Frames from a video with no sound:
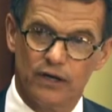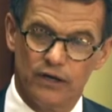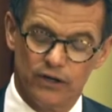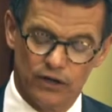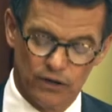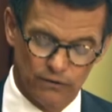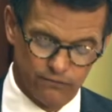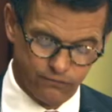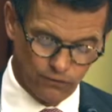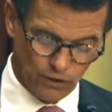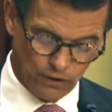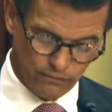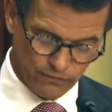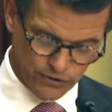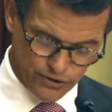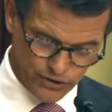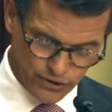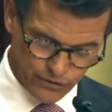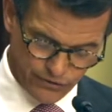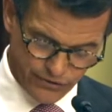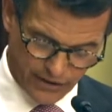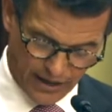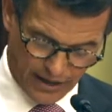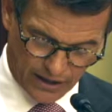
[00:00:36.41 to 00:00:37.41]
You know, for over
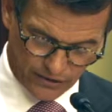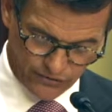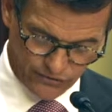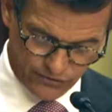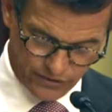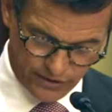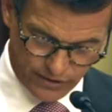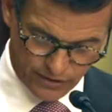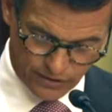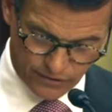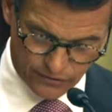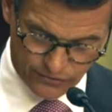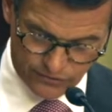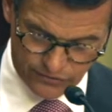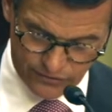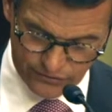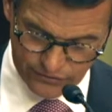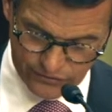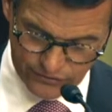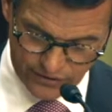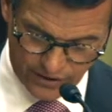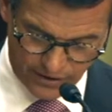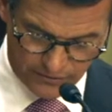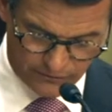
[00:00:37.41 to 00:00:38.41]
2,000 years
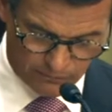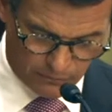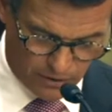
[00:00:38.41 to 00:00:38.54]
since St.